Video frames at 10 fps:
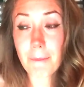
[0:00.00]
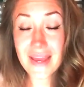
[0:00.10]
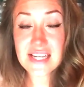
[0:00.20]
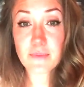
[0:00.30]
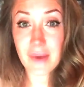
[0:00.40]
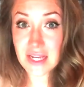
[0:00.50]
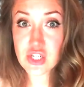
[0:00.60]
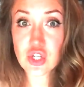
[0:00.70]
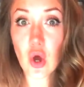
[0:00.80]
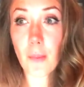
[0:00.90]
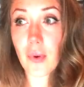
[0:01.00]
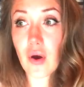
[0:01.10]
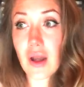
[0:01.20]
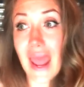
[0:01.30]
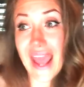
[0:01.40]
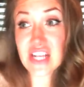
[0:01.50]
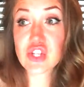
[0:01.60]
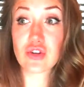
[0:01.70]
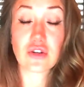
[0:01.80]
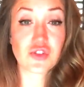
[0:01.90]
be dependent upon
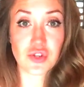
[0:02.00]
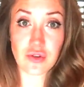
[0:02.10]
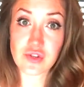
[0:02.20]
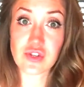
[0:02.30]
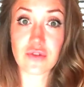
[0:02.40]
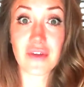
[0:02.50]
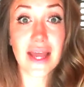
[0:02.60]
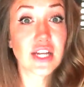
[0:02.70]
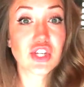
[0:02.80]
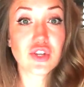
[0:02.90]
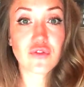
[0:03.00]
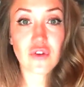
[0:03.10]
external sources of energy,